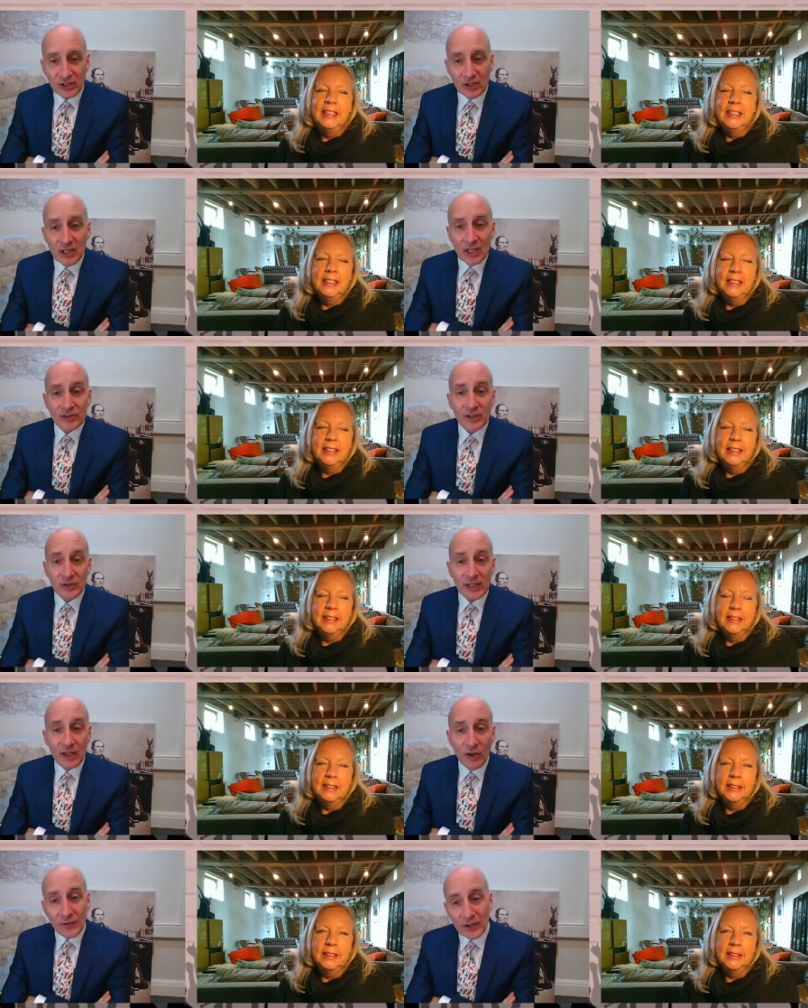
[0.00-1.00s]
Speaker 1: Good to know. So
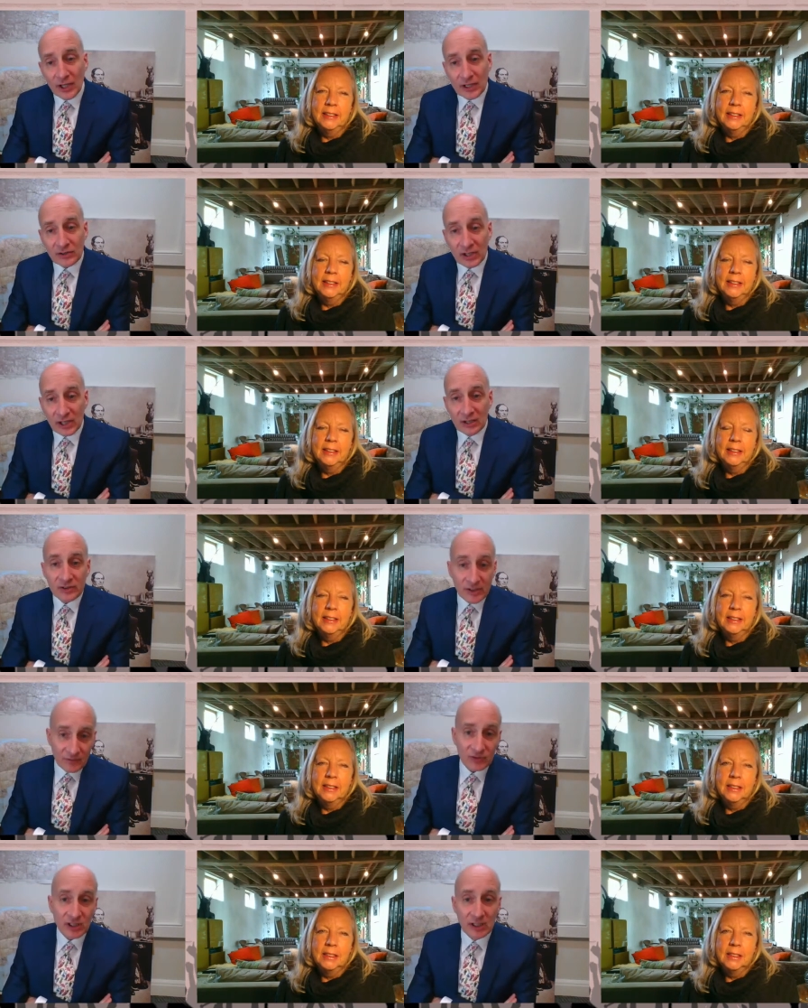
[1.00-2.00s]
you think of the 19,
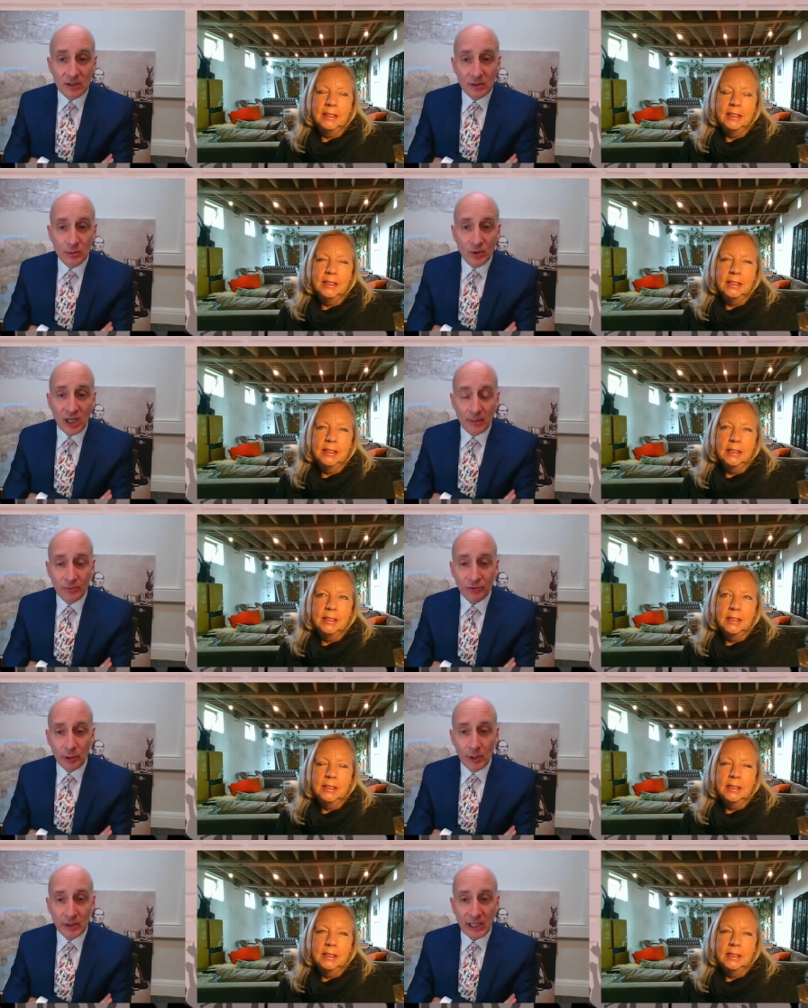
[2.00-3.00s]
17 will
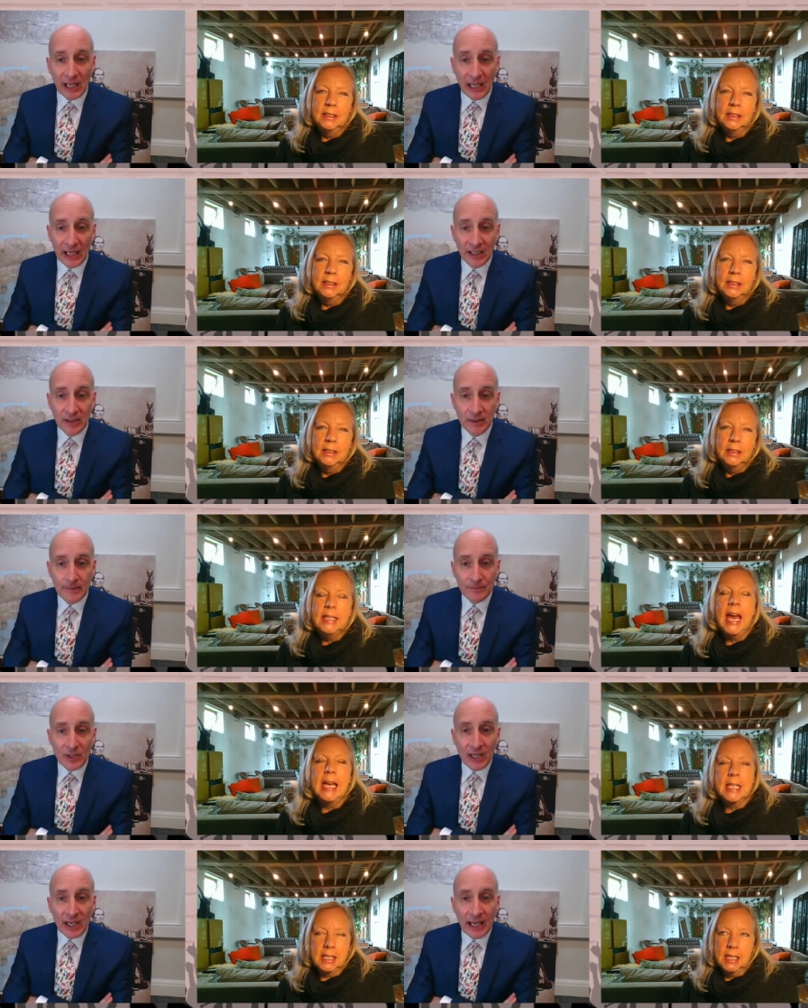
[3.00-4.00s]
come through okay?
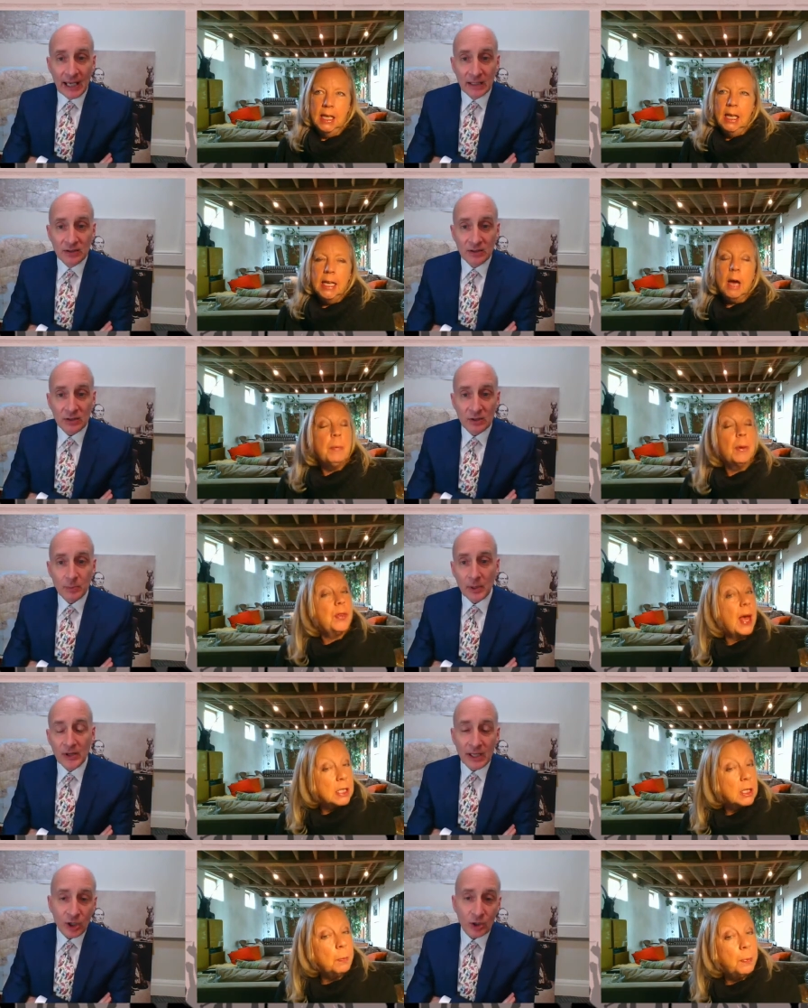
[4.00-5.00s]
Yes. And,
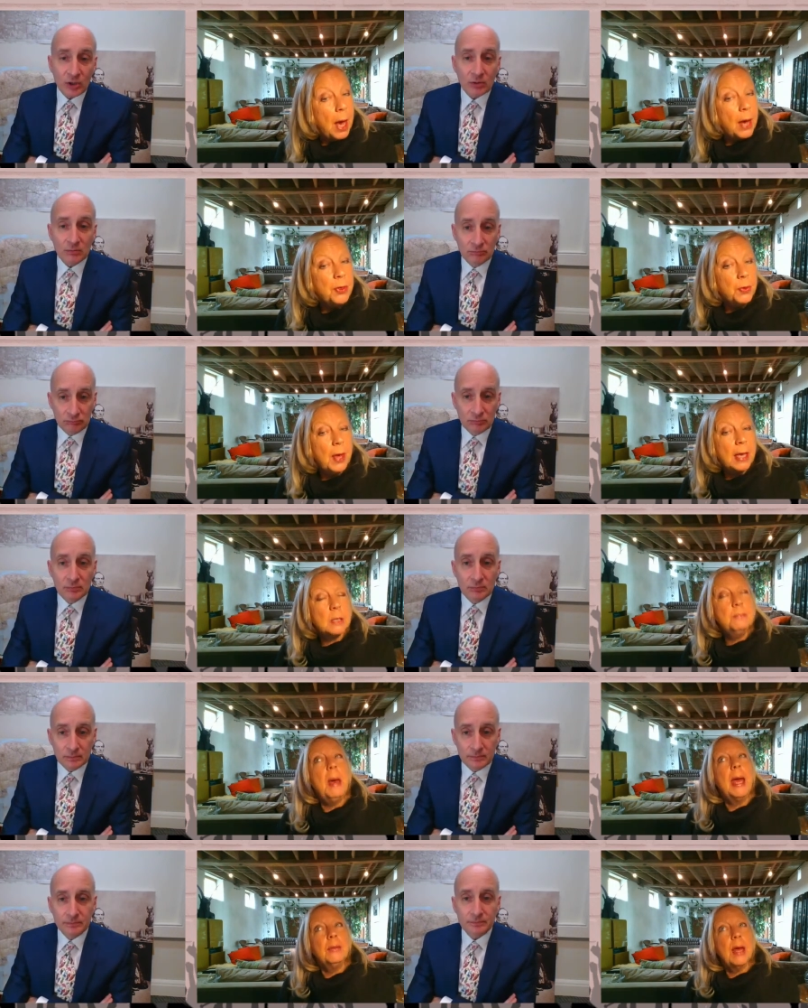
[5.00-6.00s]
and that's, the,
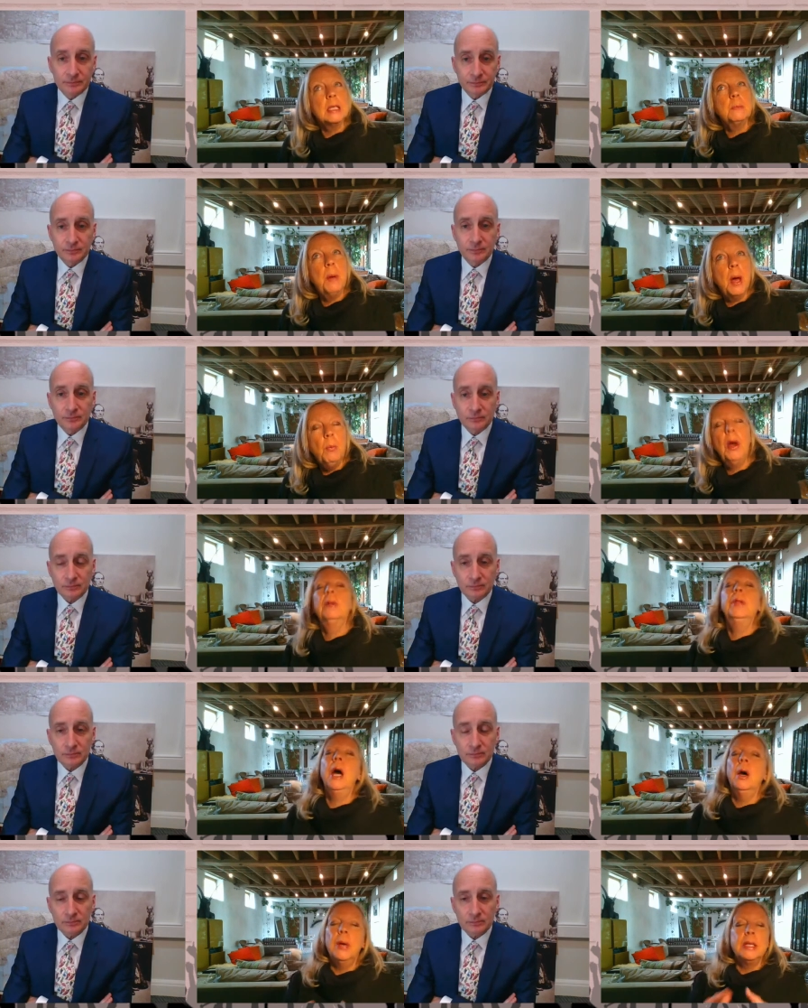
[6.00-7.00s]
Speaker 2: that's, that's
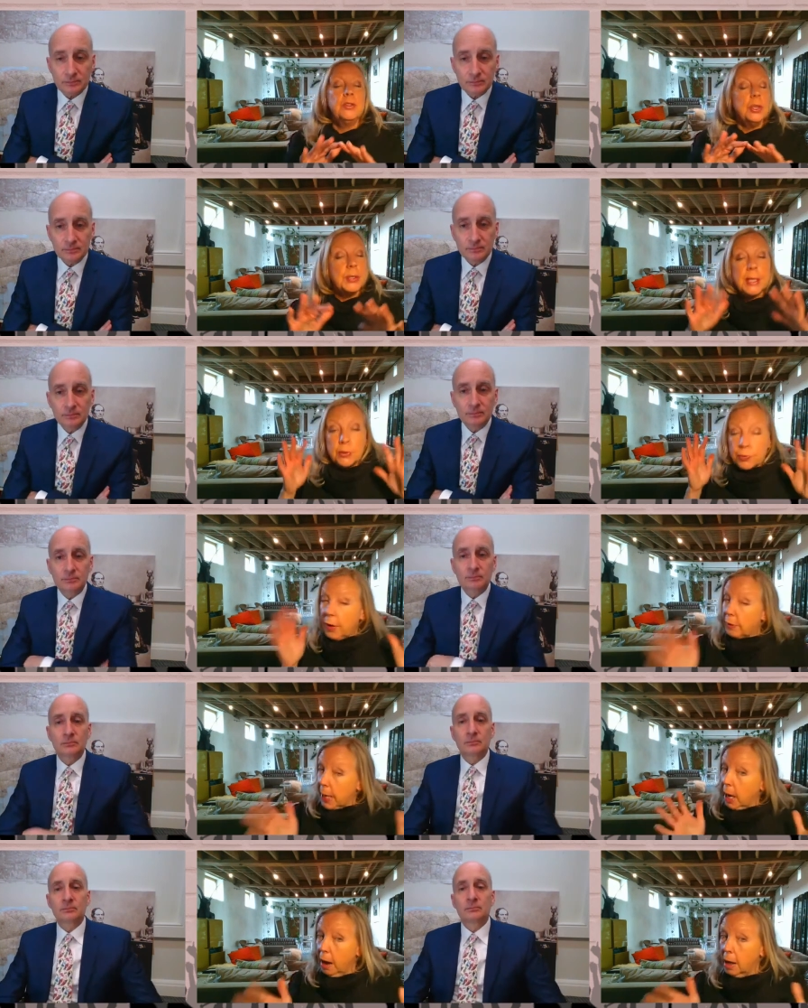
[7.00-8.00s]
well, no. It's you see,
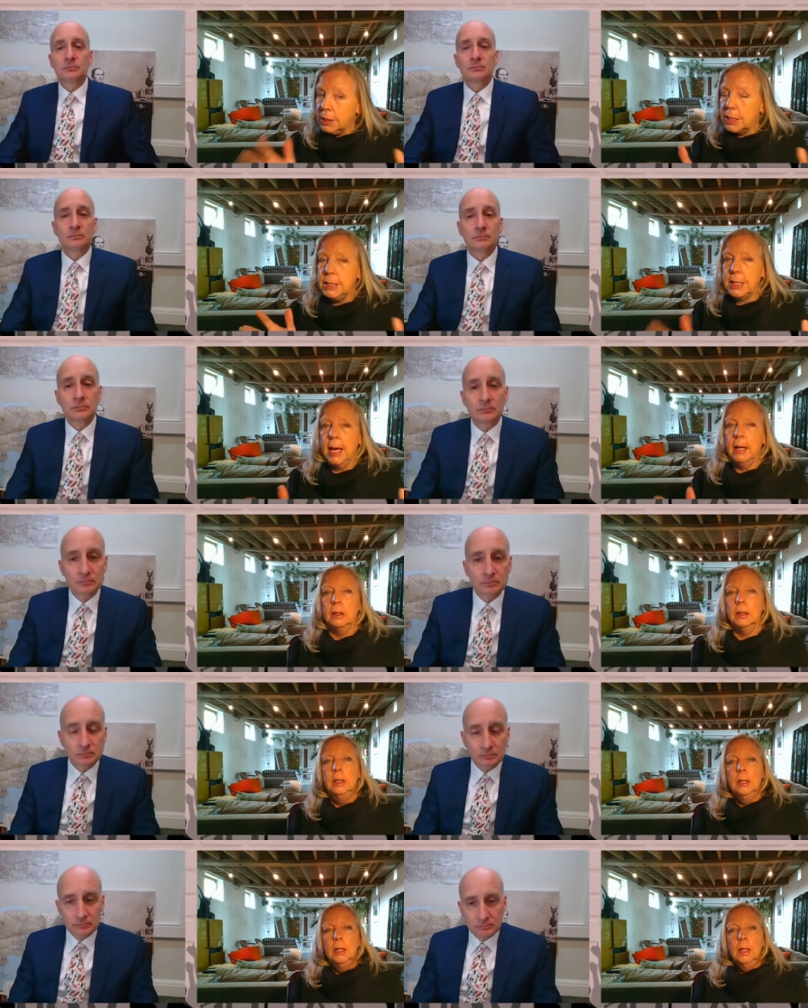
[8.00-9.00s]
it's very hard to
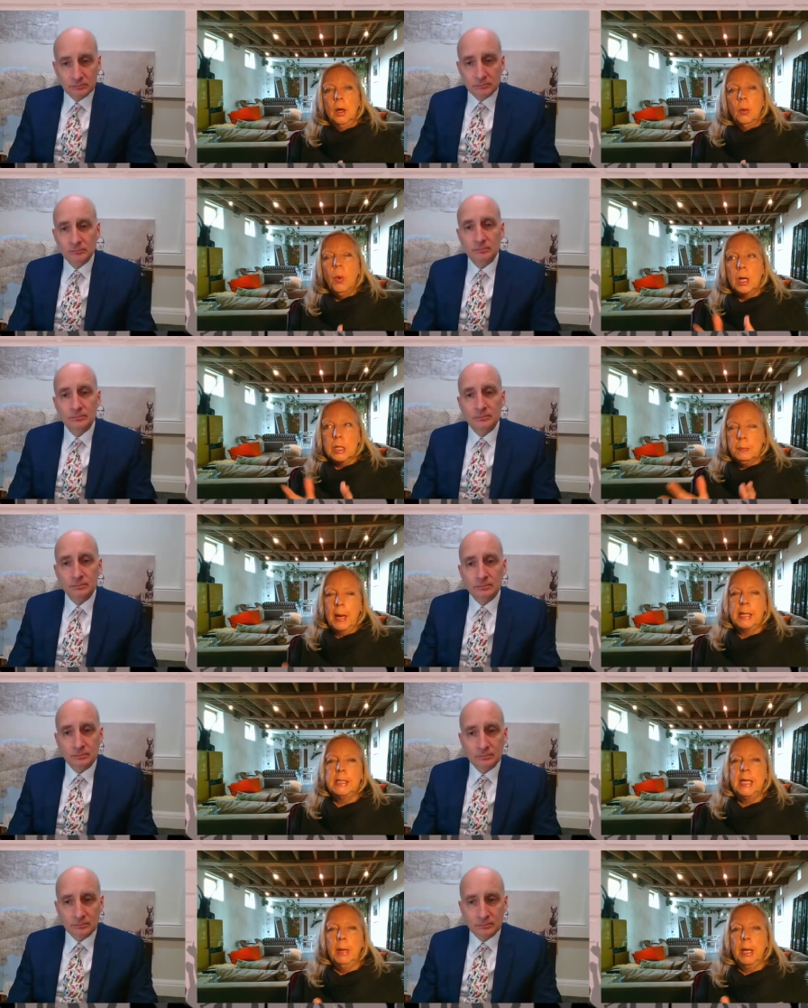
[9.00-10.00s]
tell
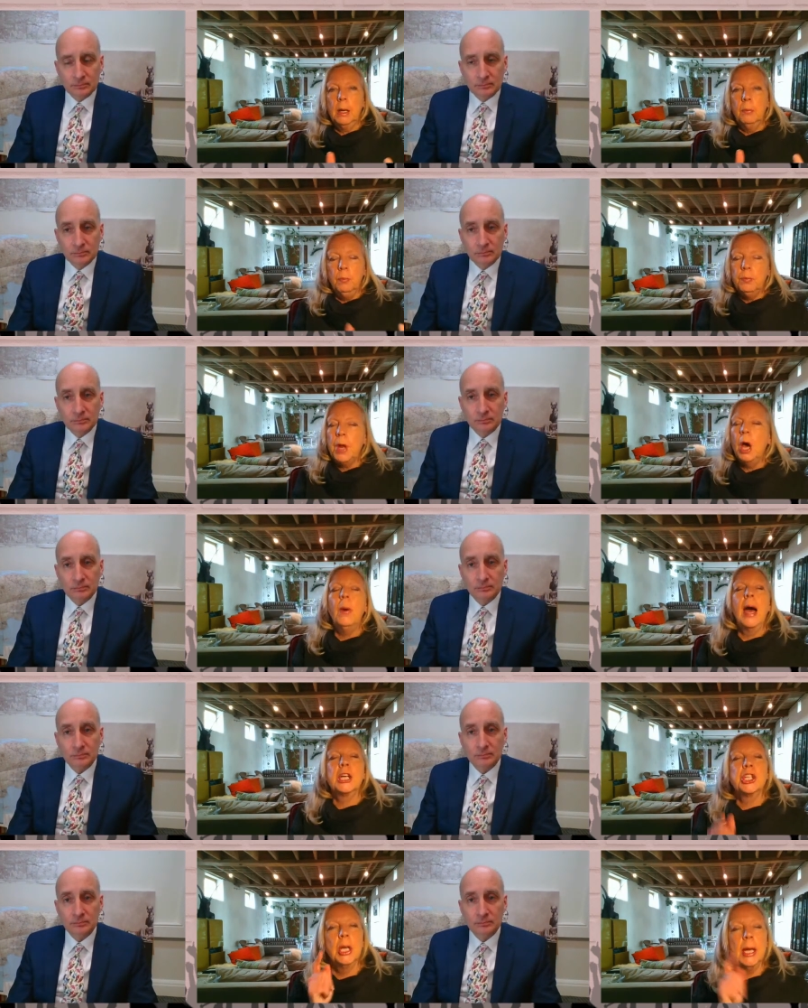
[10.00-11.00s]
what's pandemic and
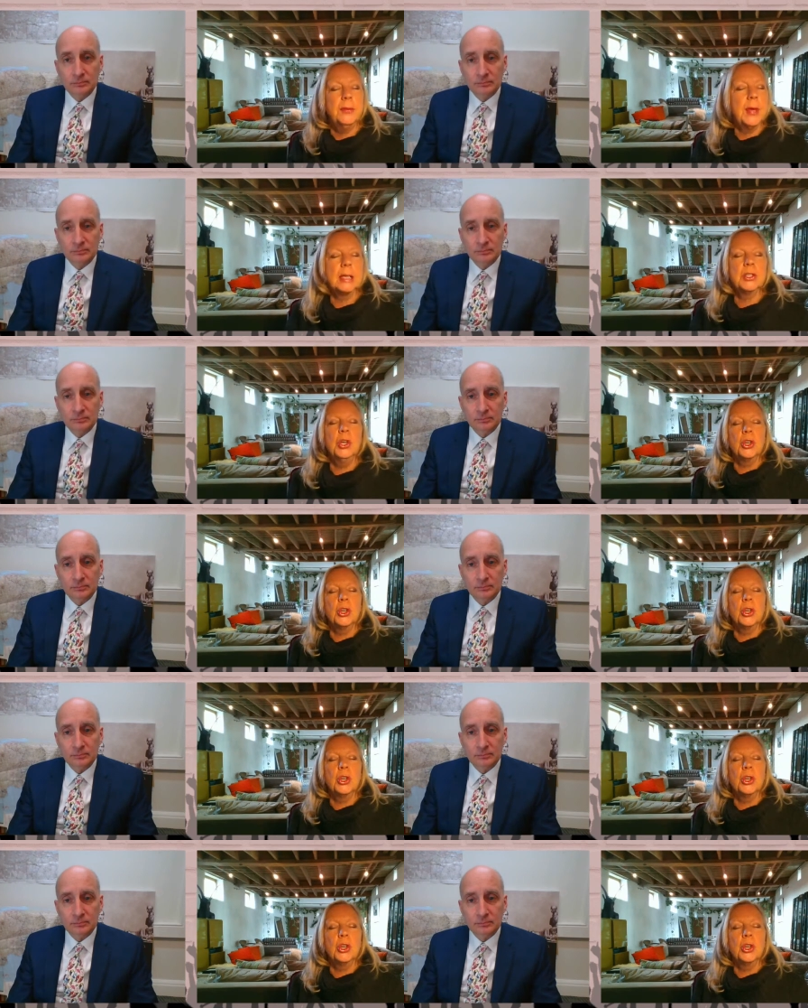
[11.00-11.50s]
no actually